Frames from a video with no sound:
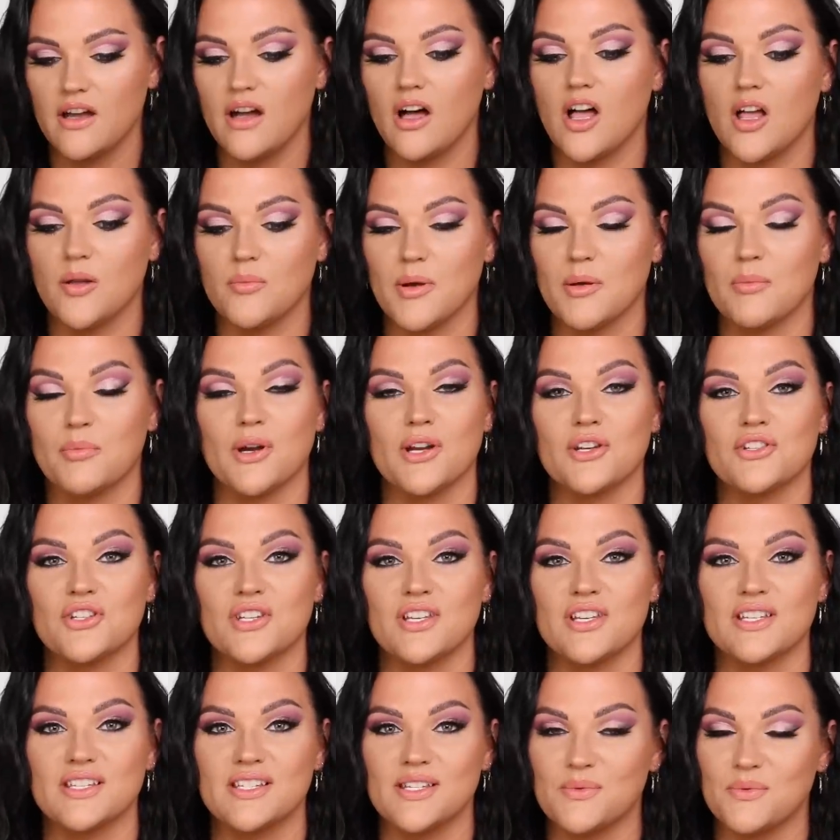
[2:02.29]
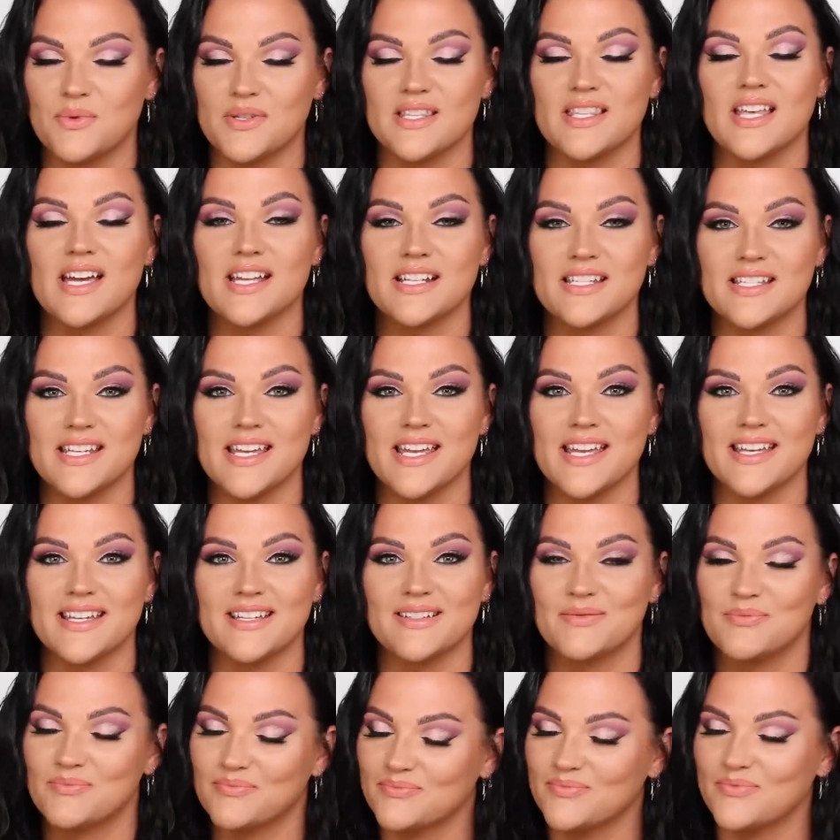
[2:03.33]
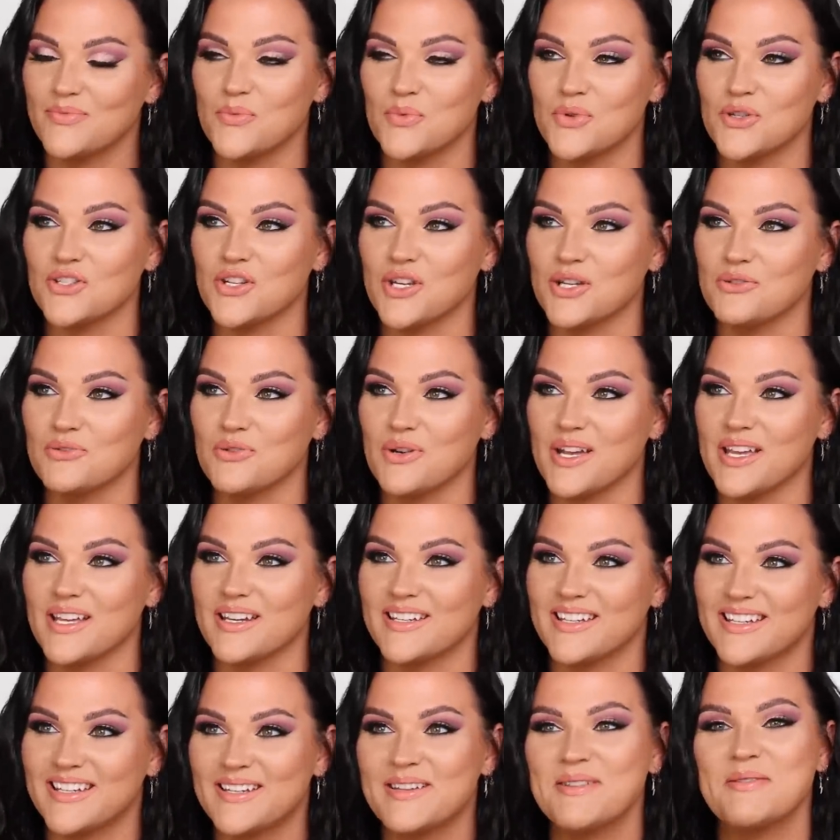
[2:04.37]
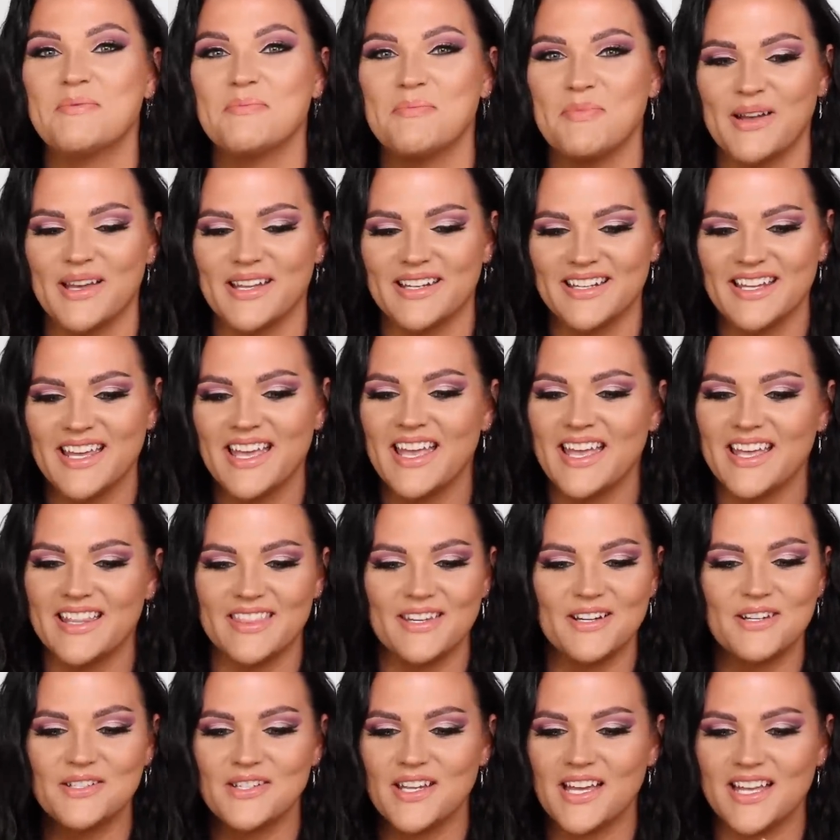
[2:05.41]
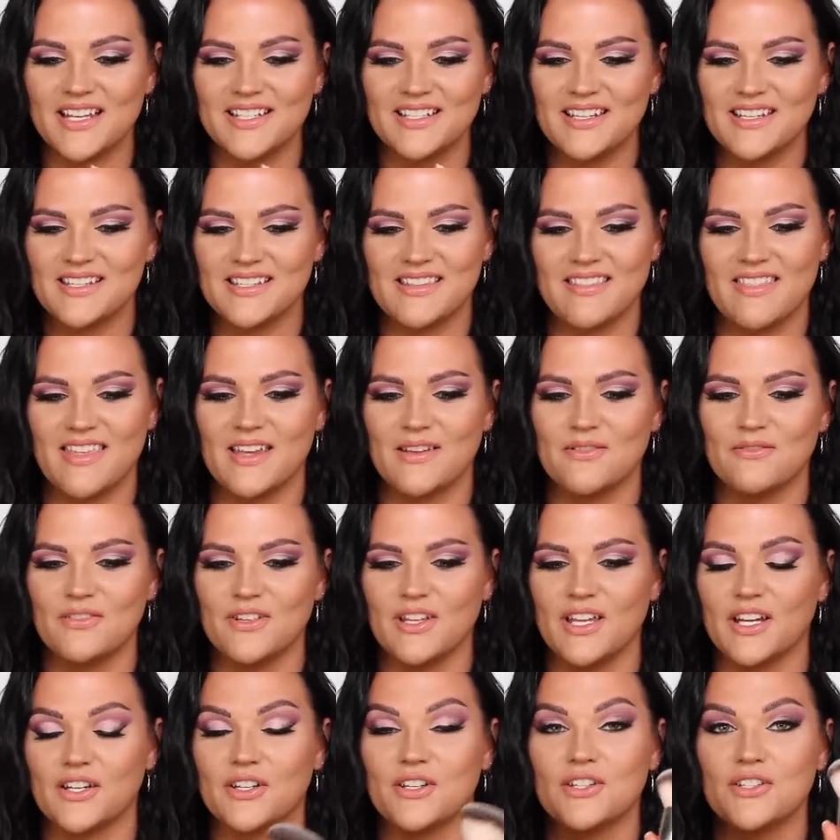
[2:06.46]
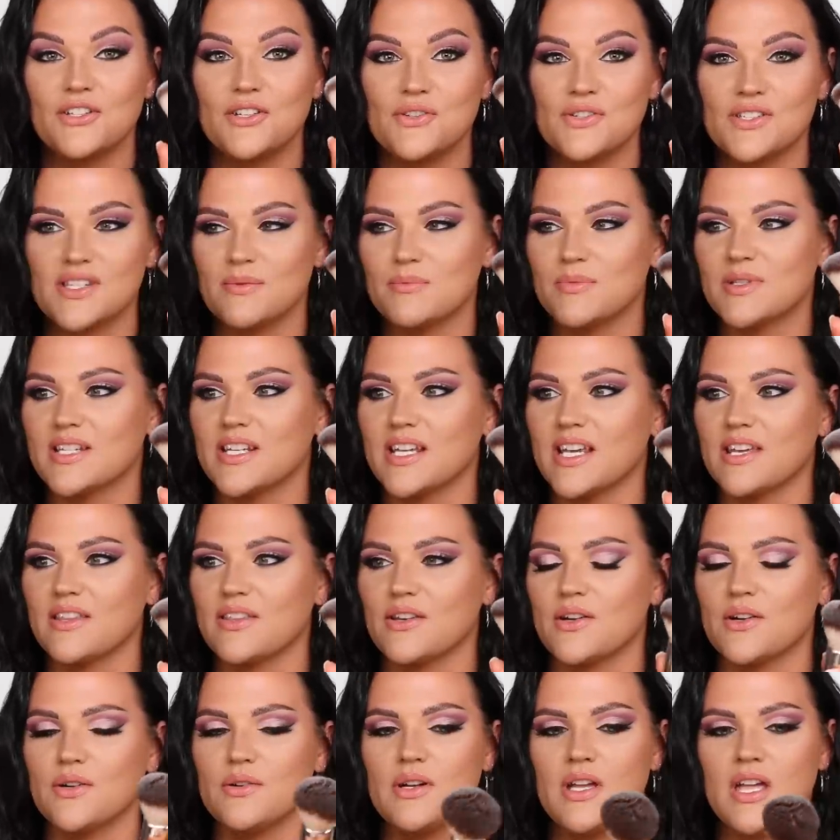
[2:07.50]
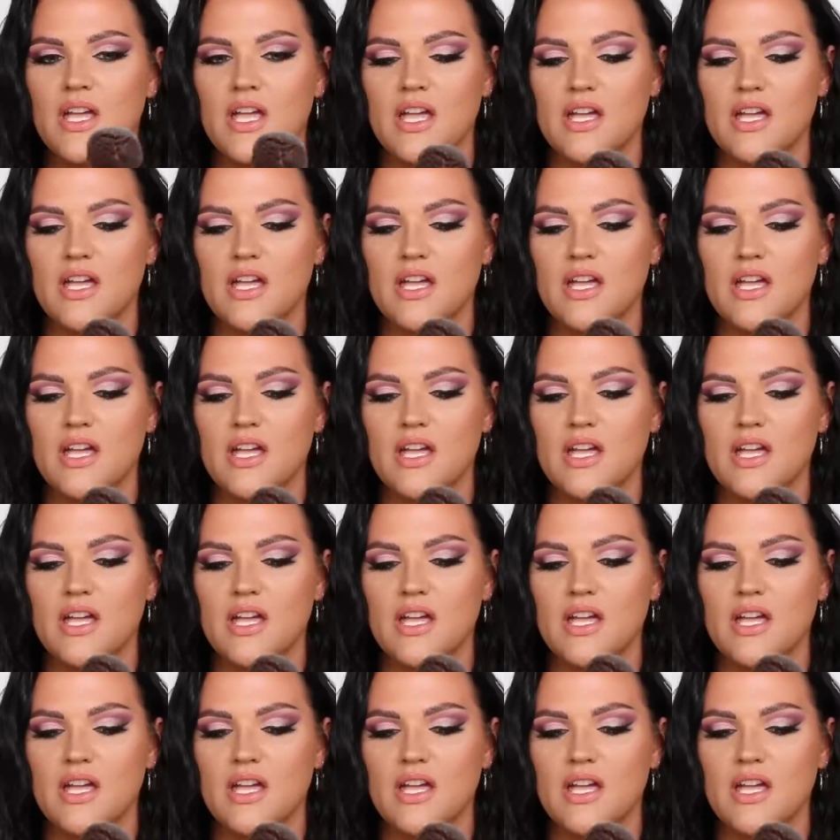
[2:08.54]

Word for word: All my brushes. It was that day, which I dread. But they're done. Thankfully, I couldn't use them today though.